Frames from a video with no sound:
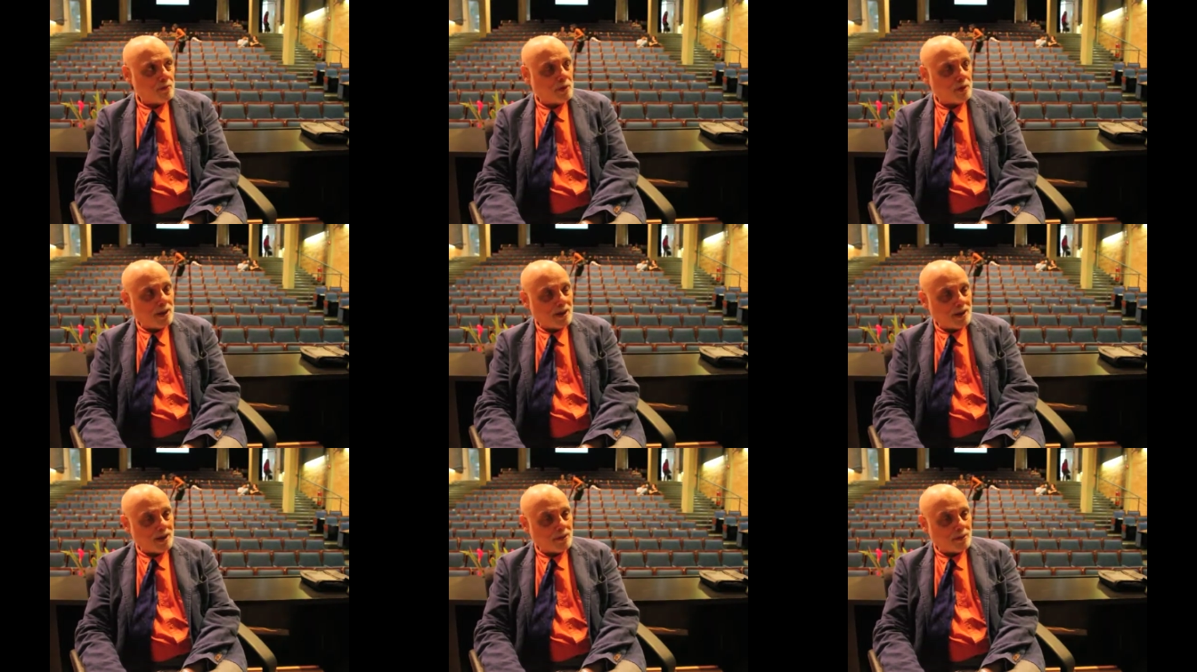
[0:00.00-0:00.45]

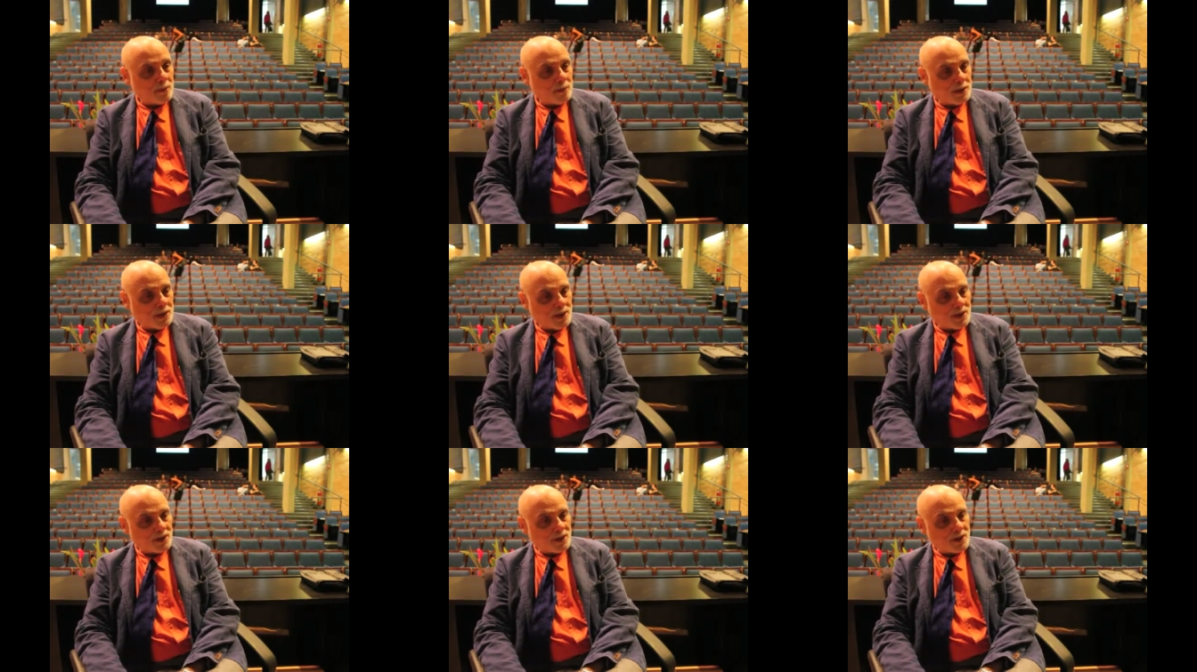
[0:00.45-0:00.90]
played
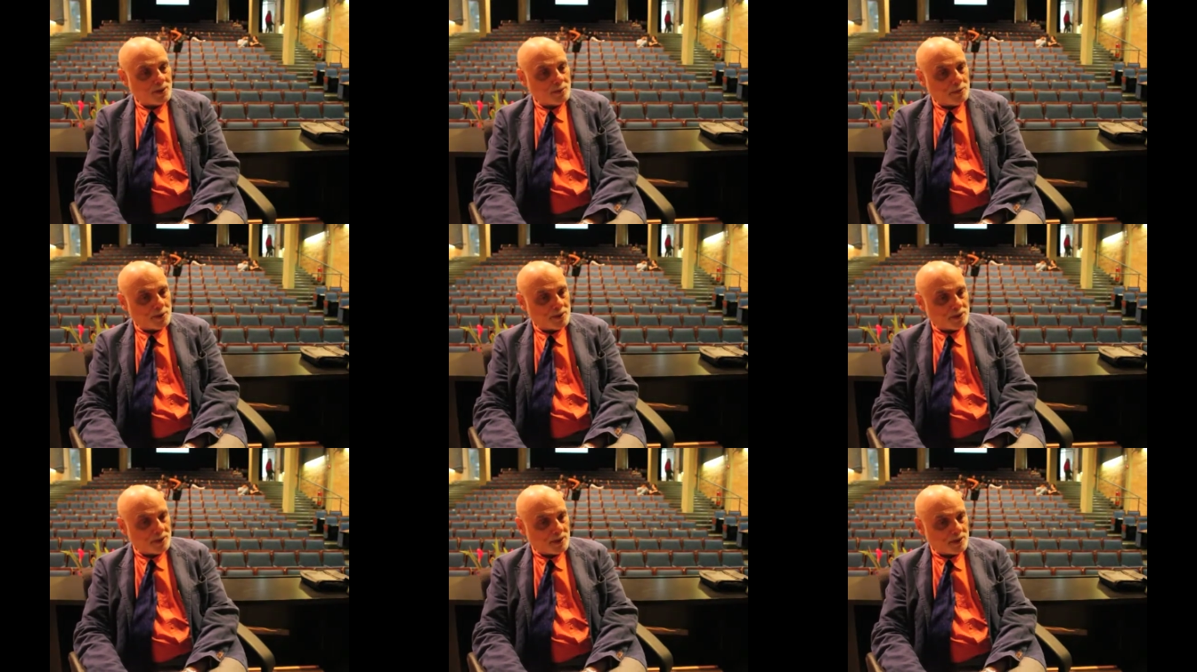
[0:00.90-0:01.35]
with
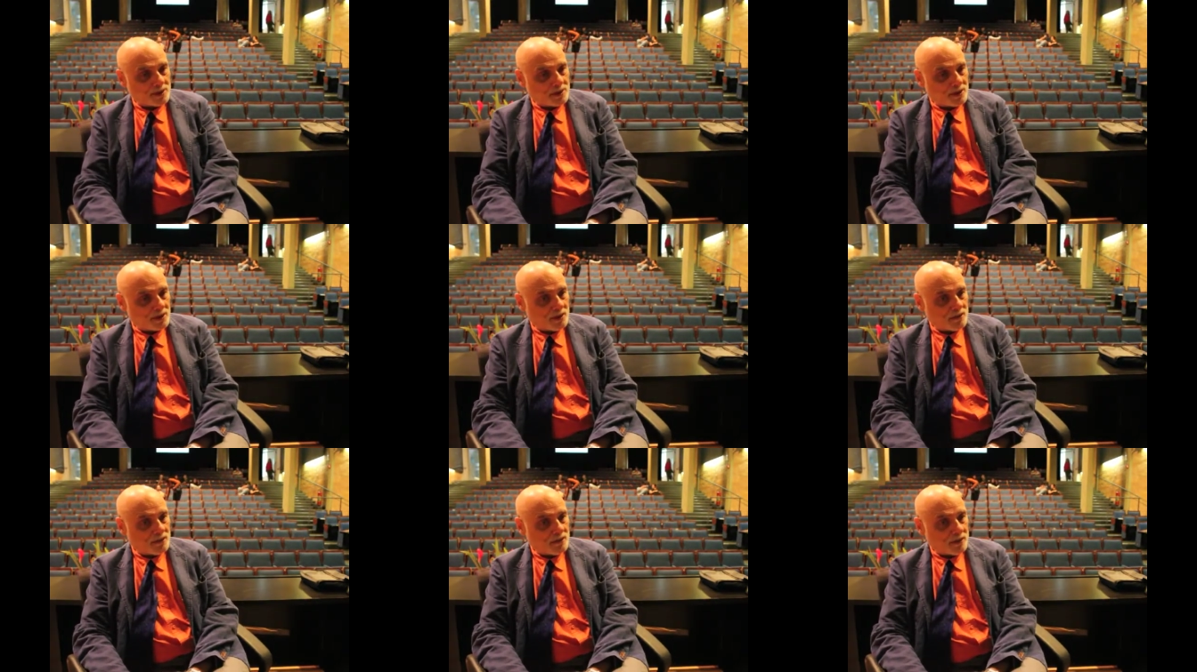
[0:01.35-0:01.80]

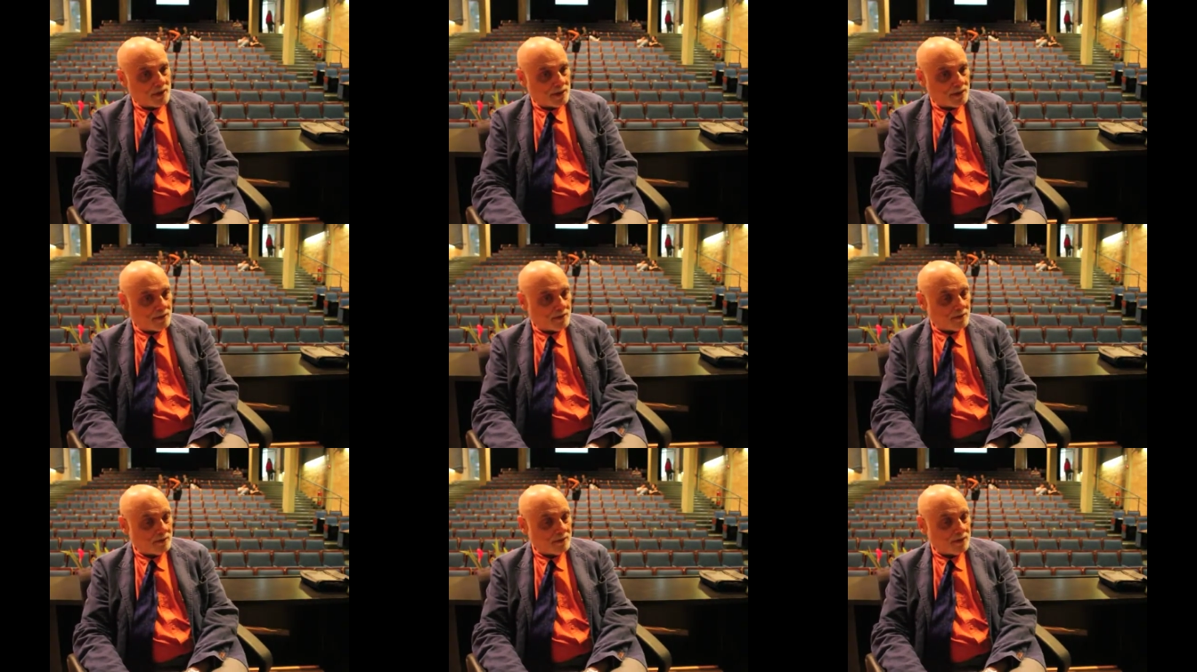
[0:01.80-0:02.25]
HSP60 and
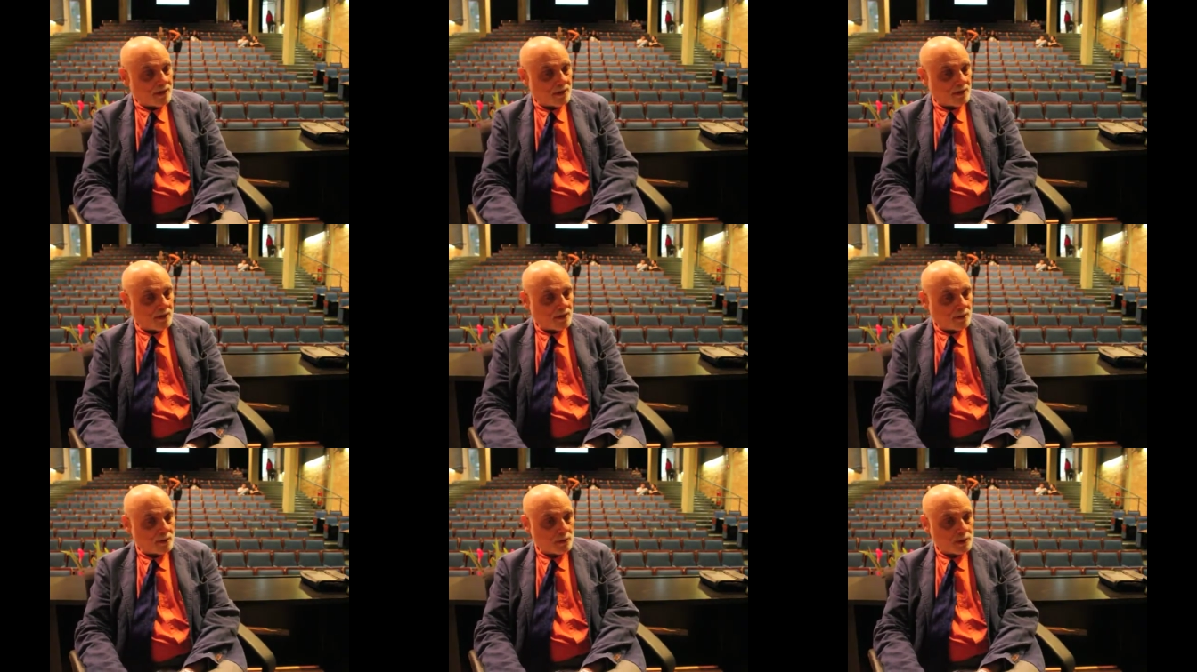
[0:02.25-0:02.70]

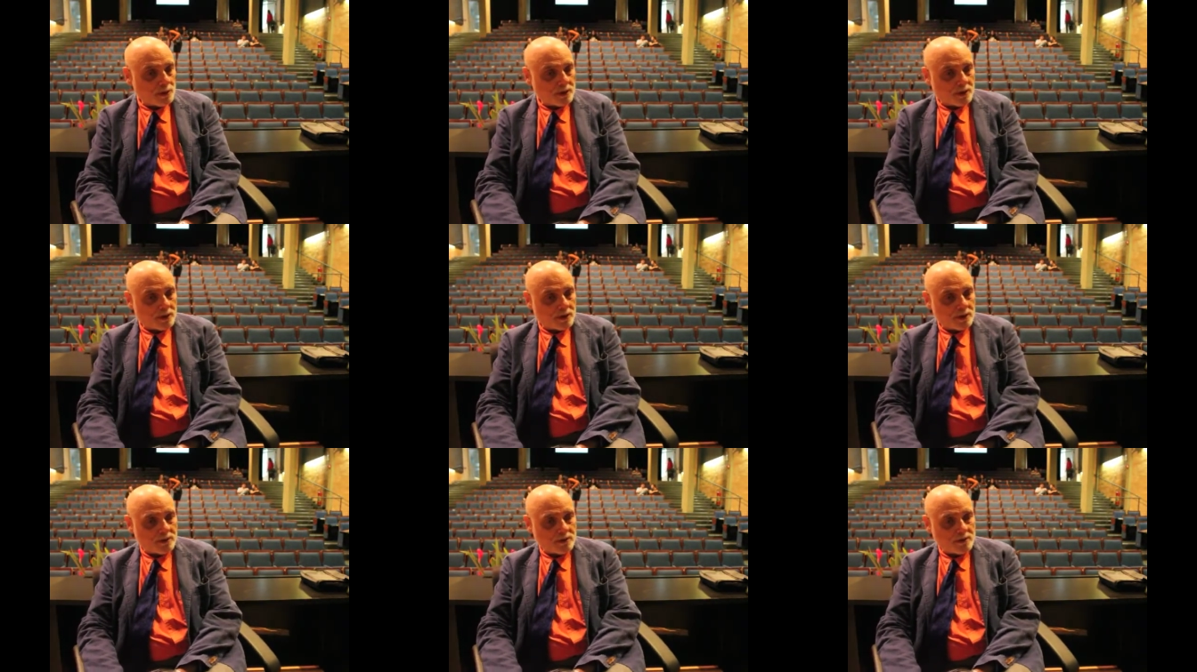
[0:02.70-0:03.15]
found that we
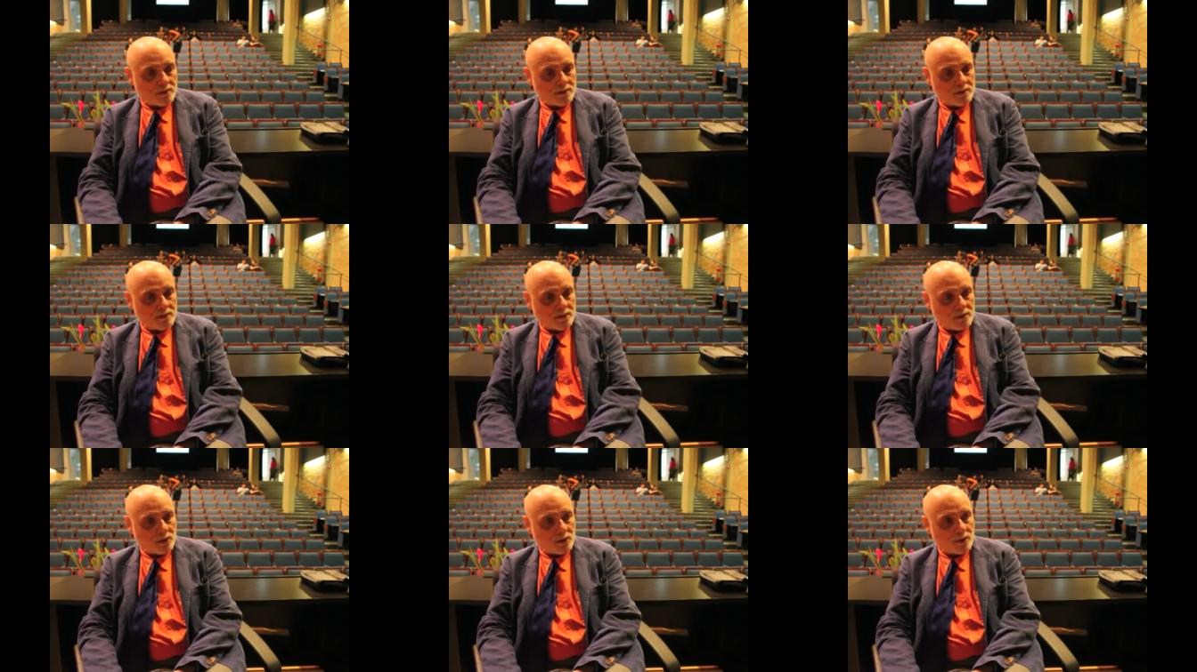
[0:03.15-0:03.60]
could
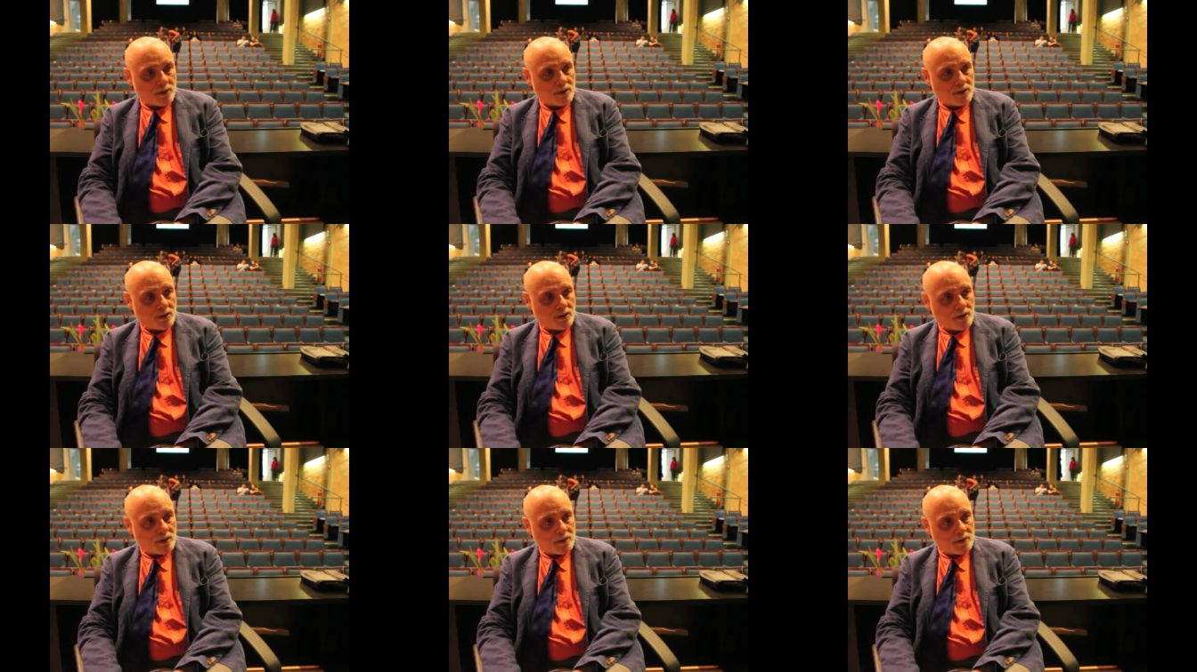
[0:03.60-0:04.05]

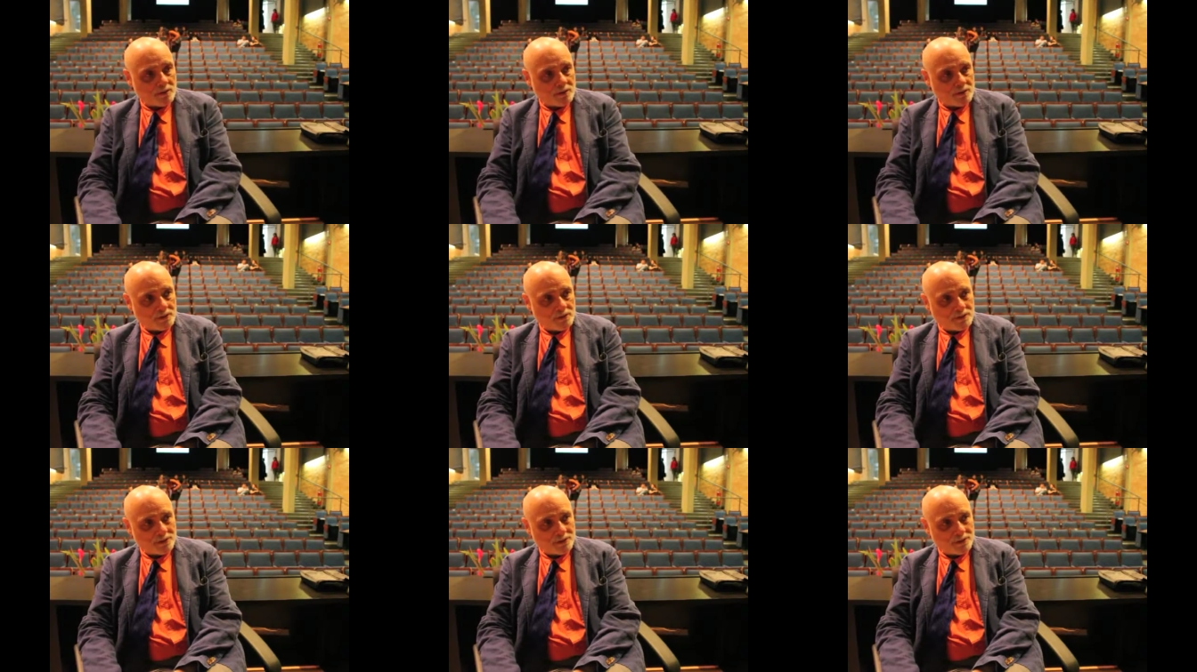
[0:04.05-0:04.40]
turn off